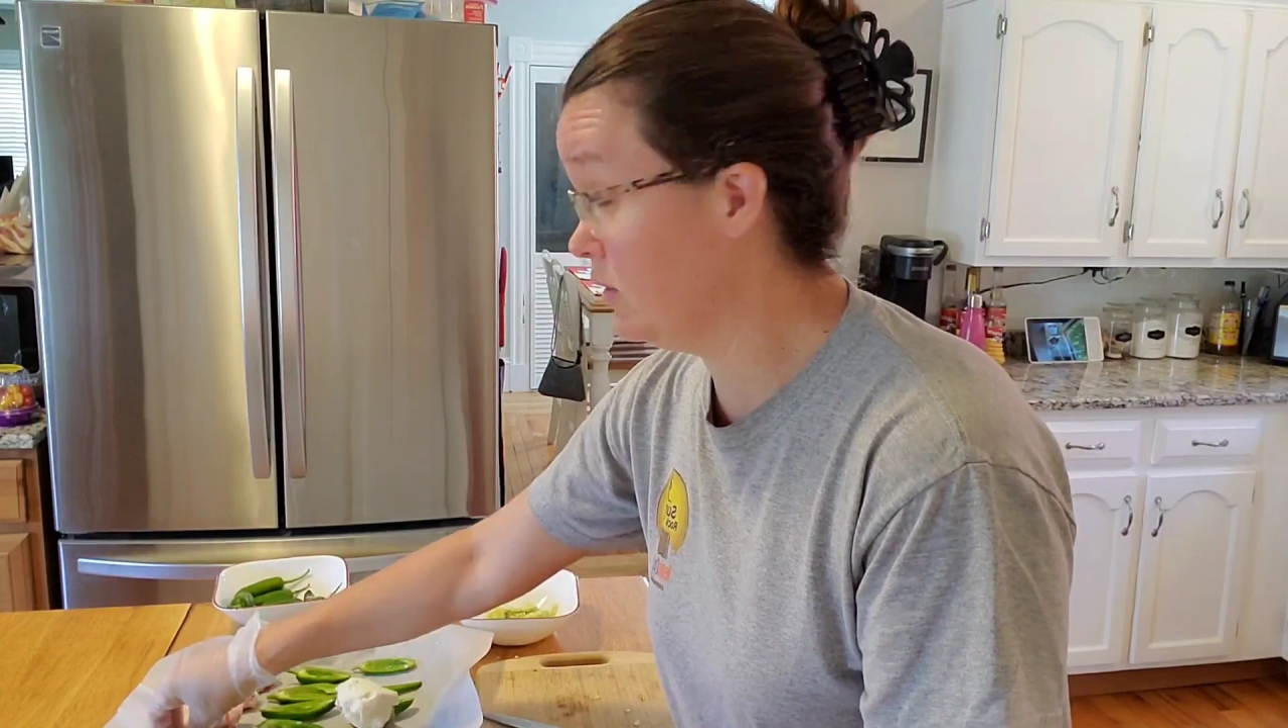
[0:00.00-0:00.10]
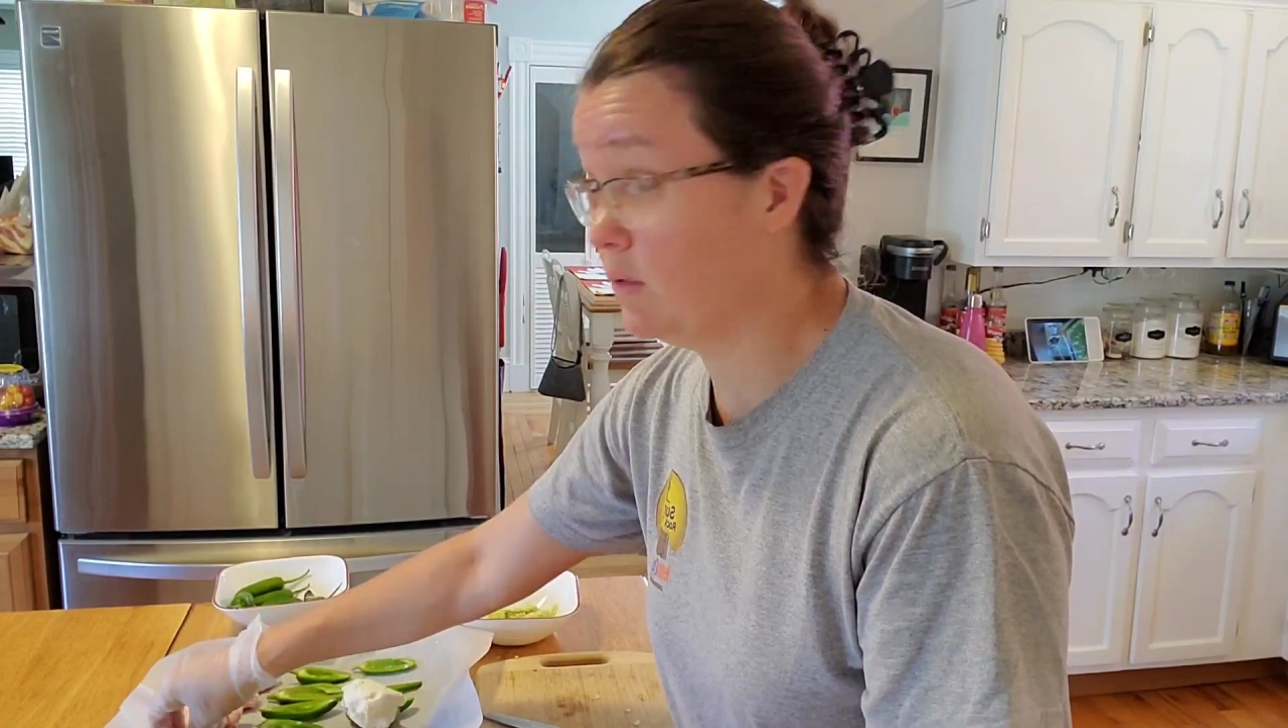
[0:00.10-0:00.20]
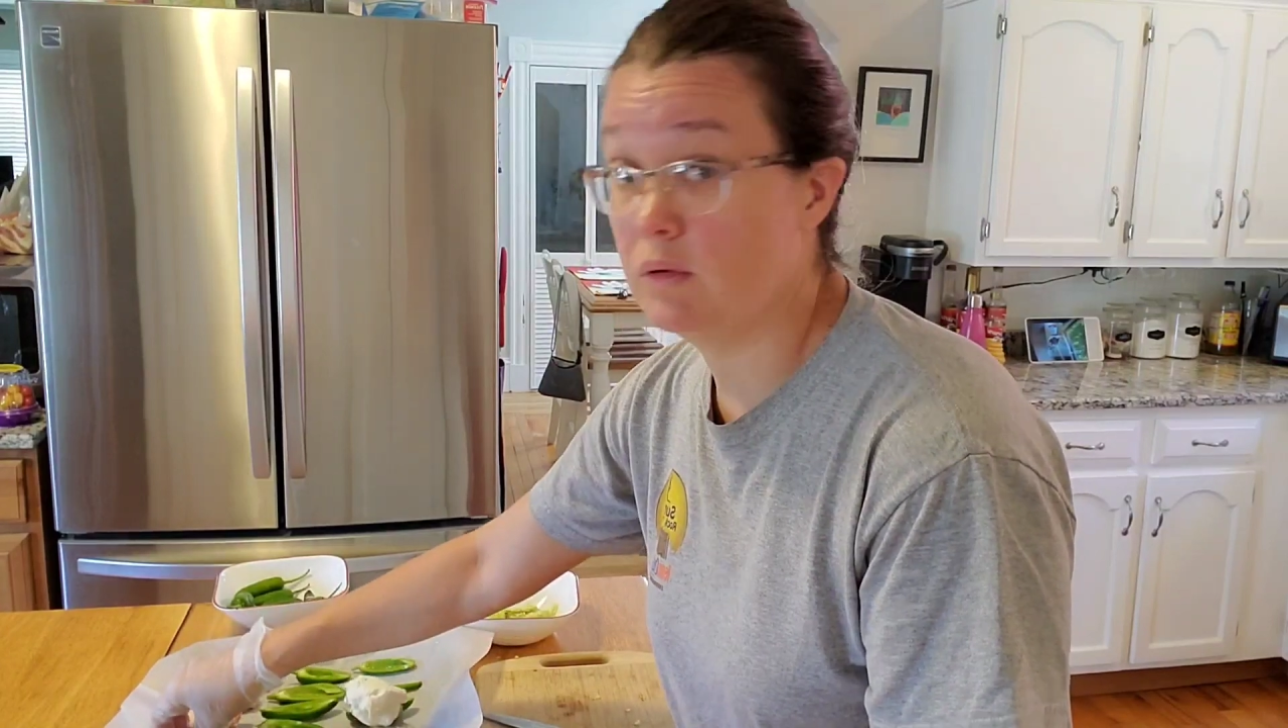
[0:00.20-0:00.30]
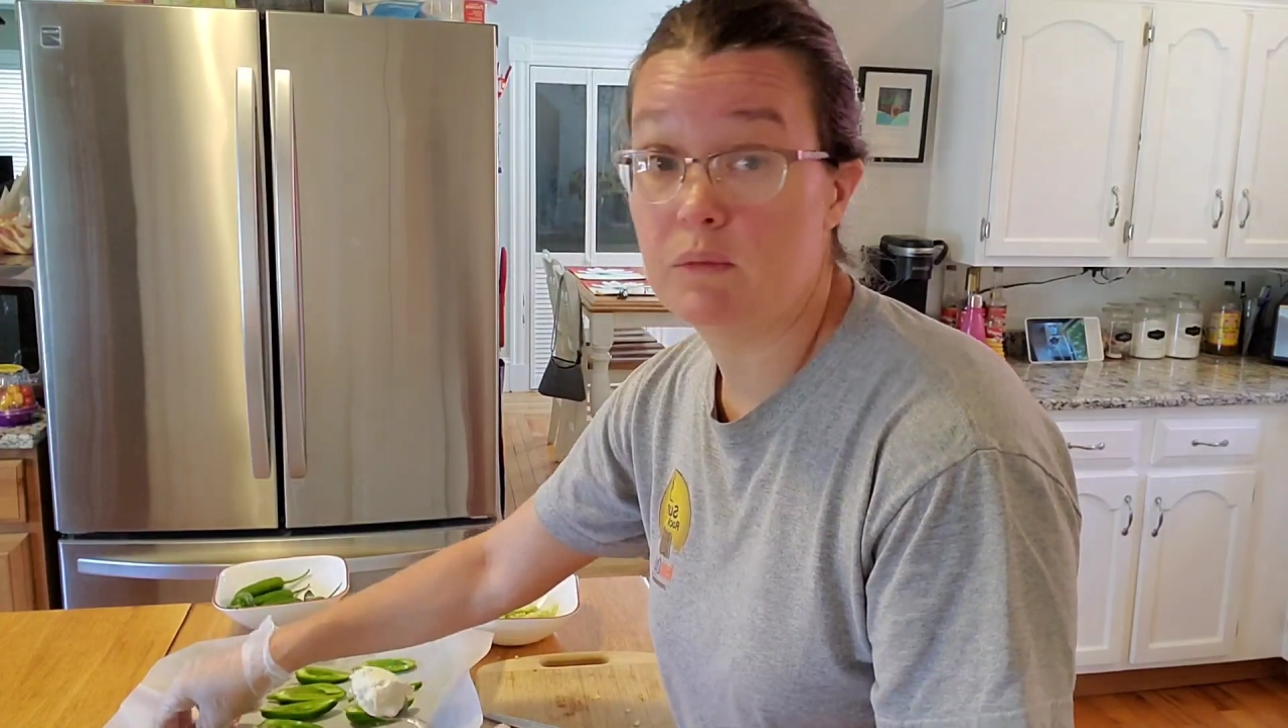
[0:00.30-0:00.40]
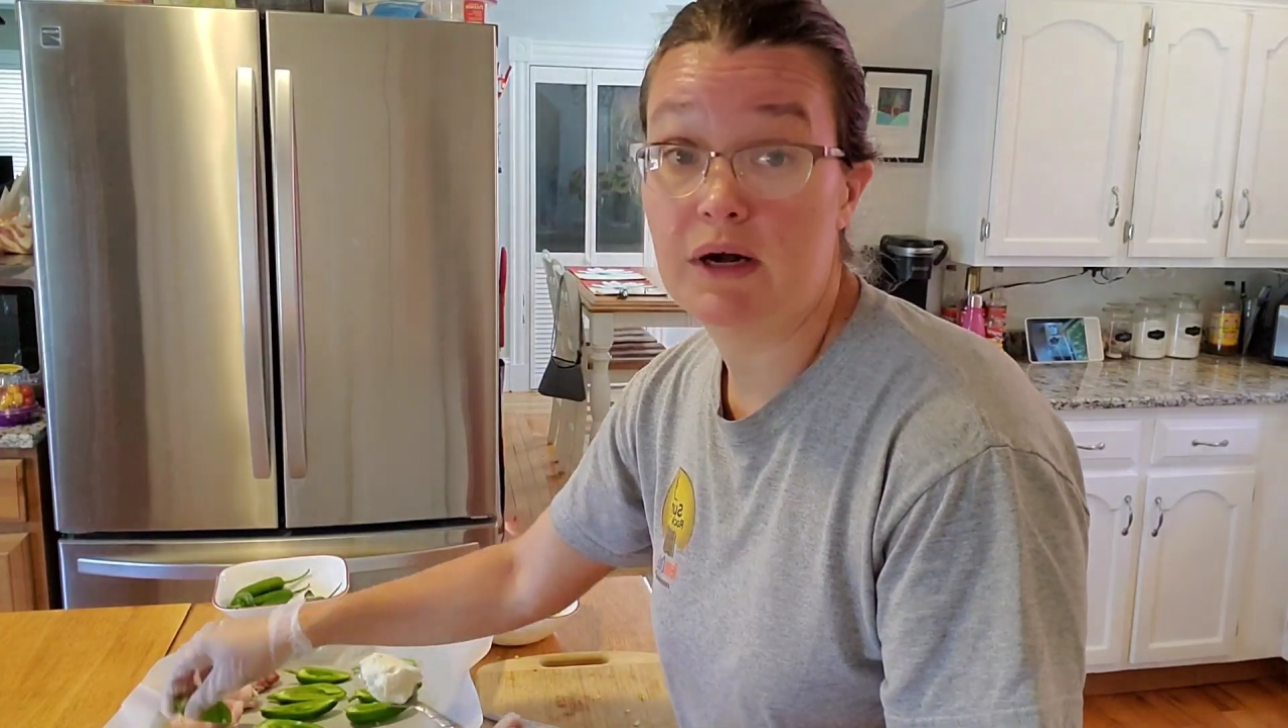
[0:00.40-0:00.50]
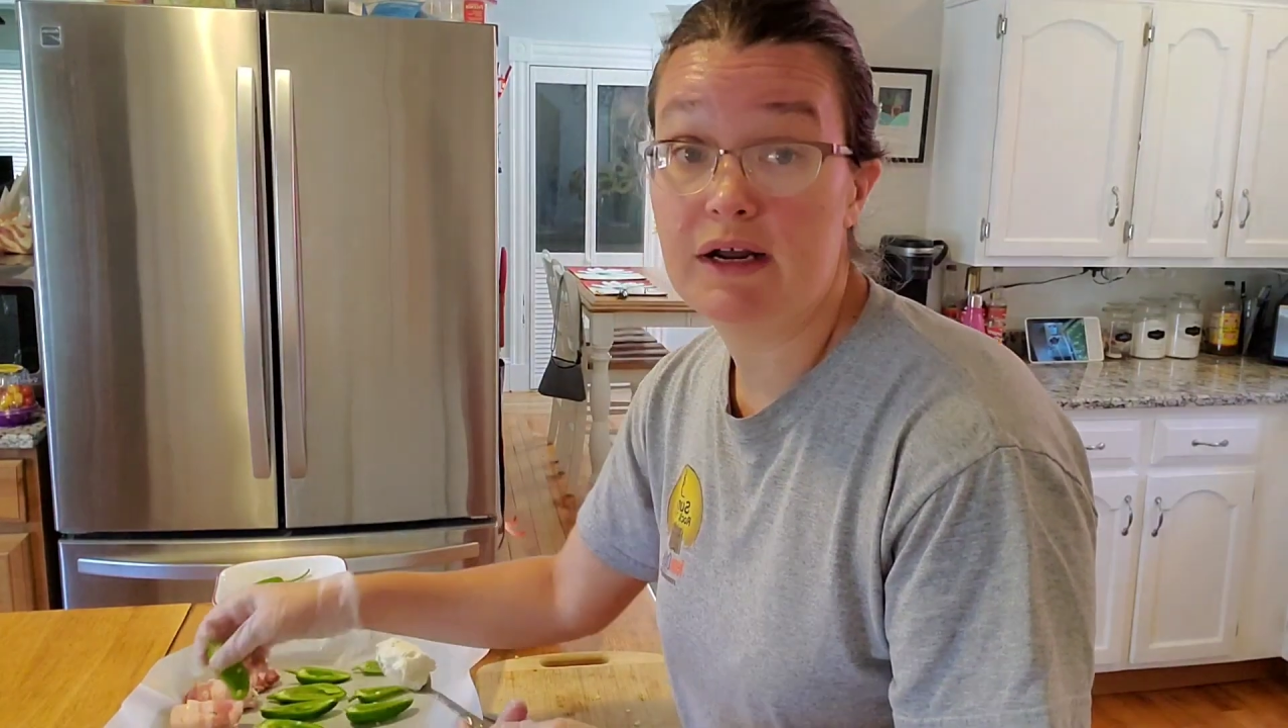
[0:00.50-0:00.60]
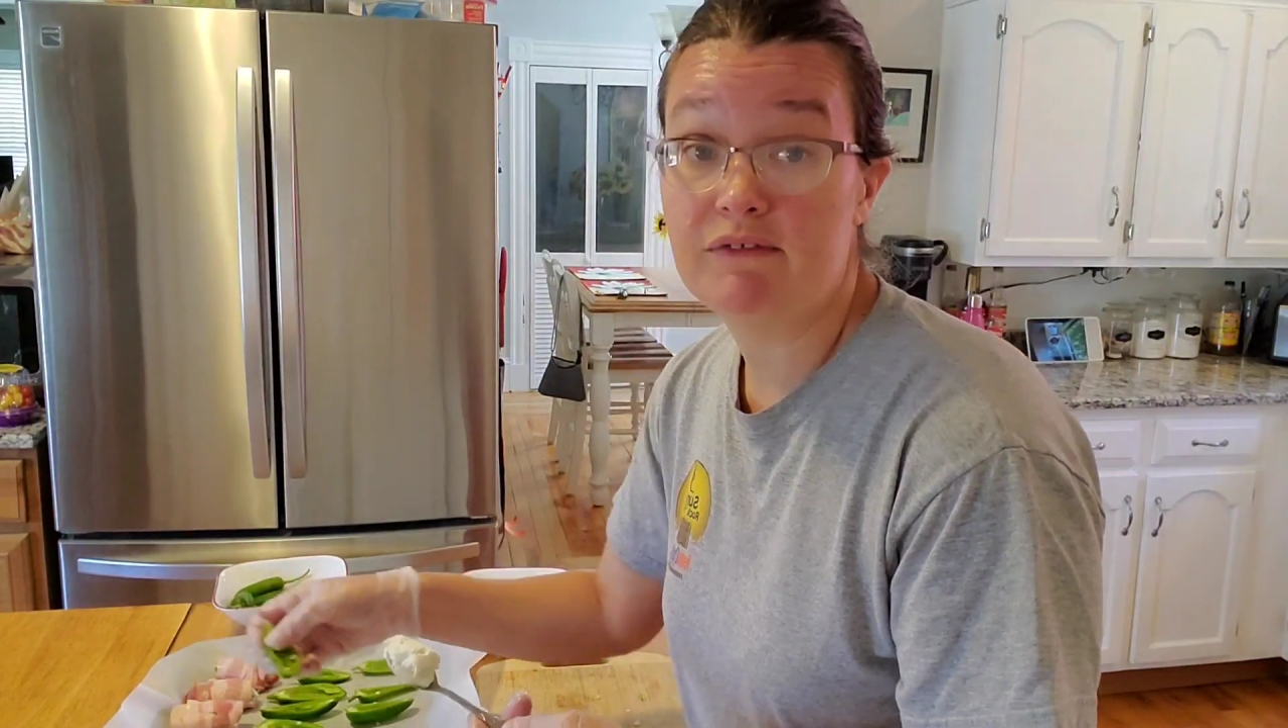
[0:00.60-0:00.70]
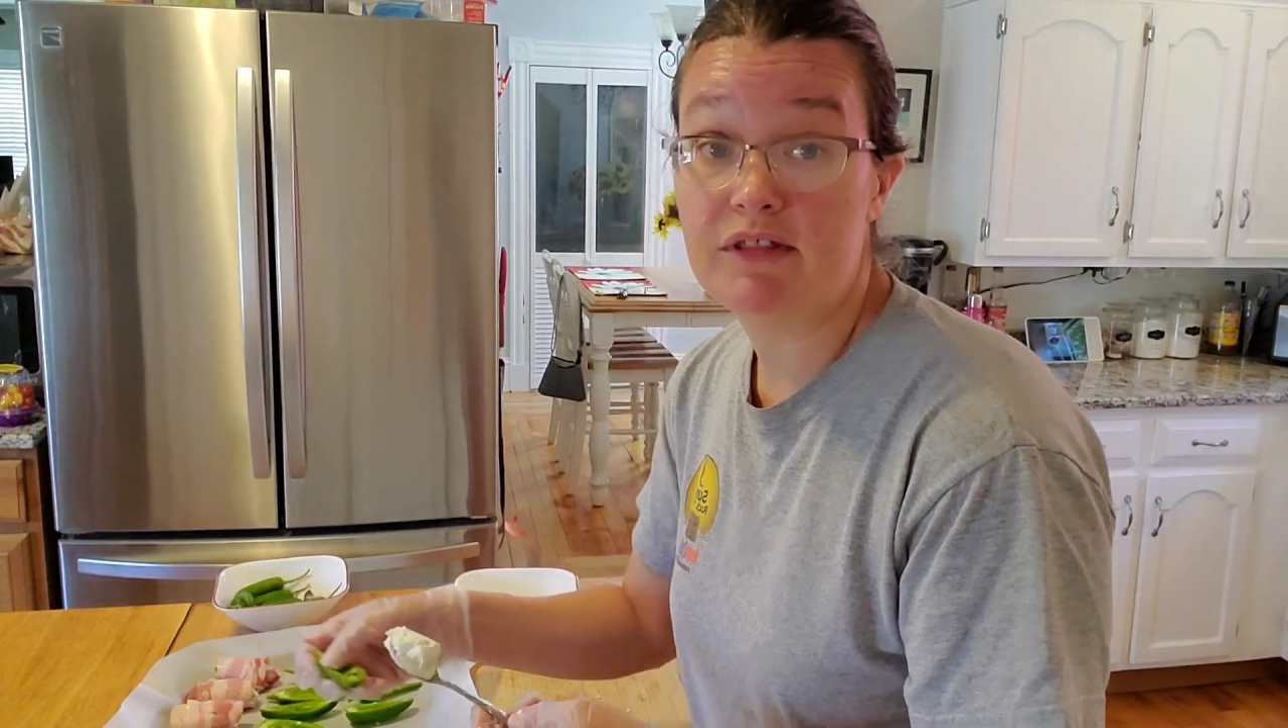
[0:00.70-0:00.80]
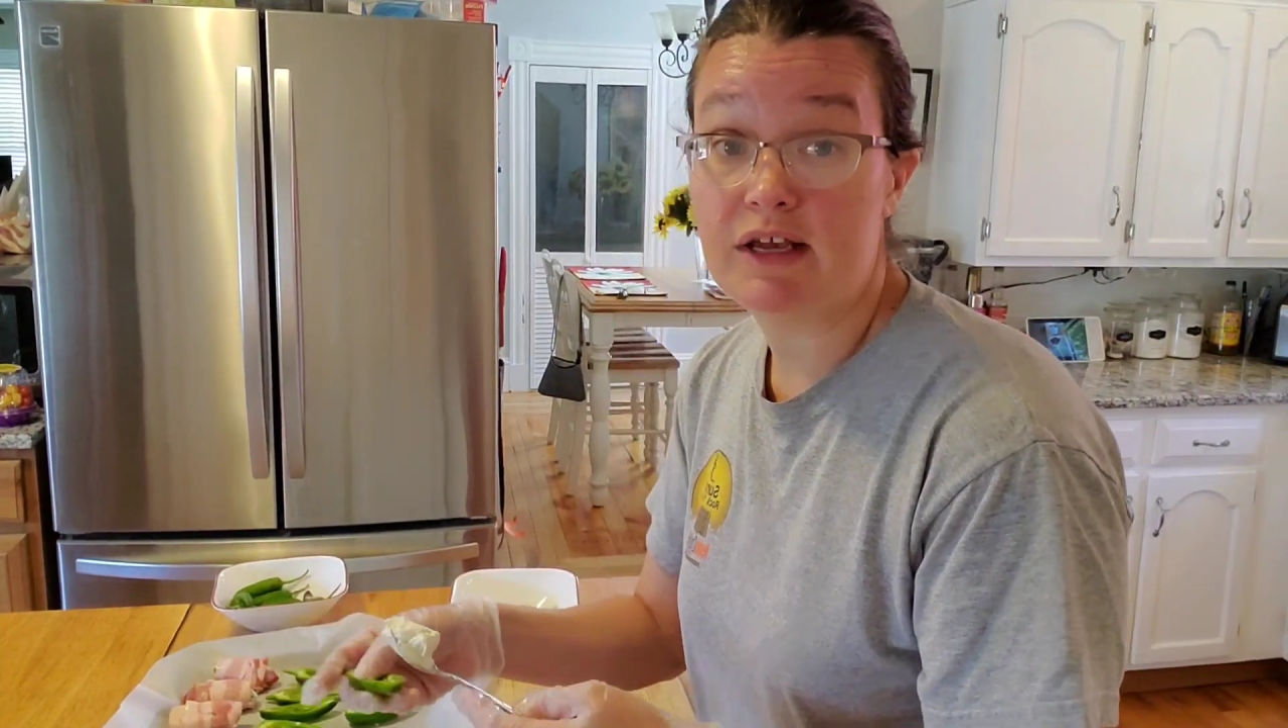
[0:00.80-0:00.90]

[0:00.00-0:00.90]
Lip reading: or whatever the